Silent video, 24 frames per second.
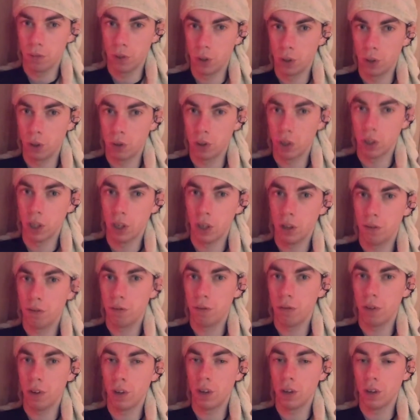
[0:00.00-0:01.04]
good
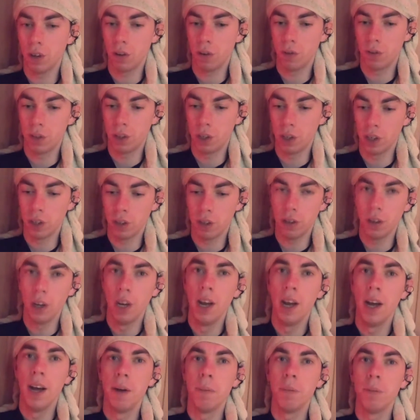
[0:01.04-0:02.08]
enough uh, of the other
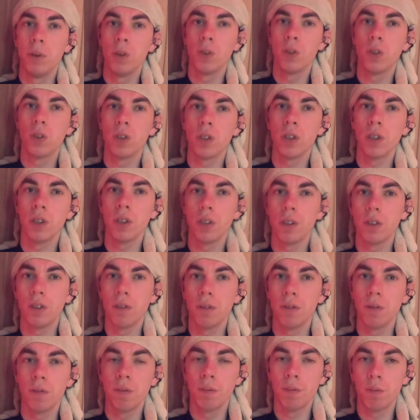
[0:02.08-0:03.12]
but
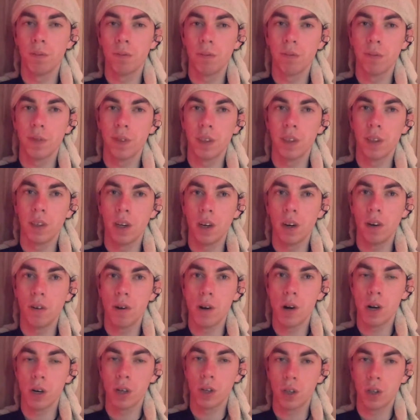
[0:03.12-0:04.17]
there
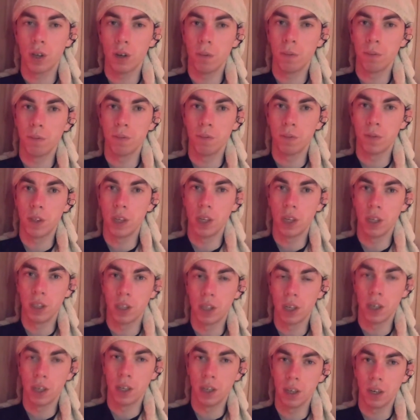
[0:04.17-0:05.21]
are some things
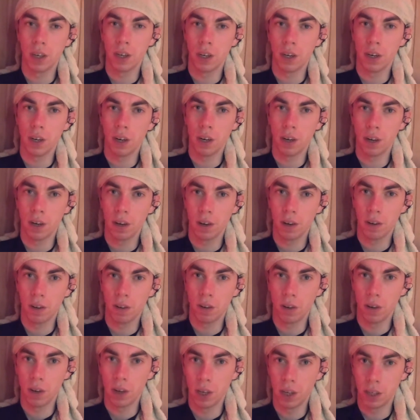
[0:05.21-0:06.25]
I
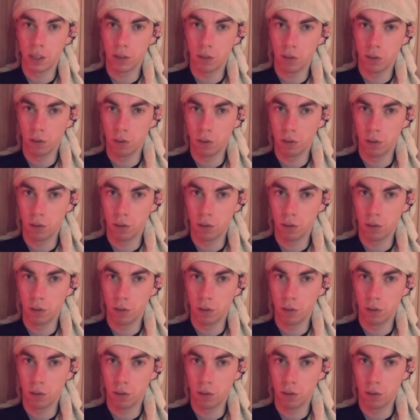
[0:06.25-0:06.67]
liked